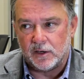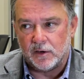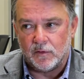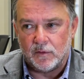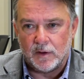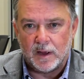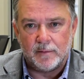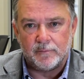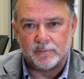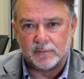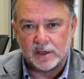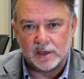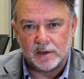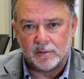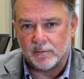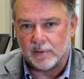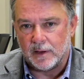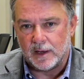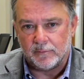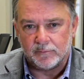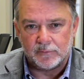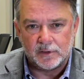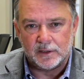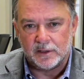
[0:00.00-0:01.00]
I'm
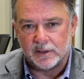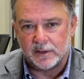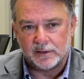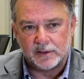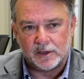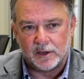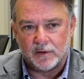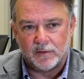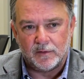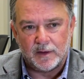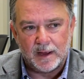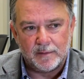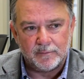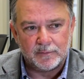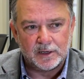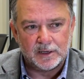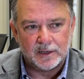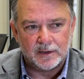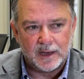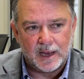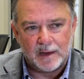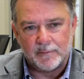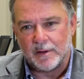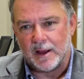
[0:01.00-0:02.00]

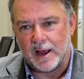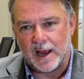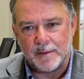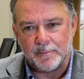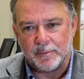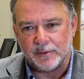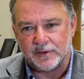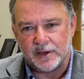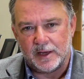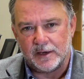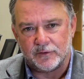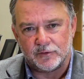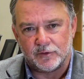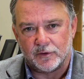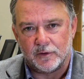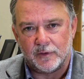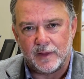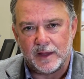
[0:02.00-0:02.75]
a high potential.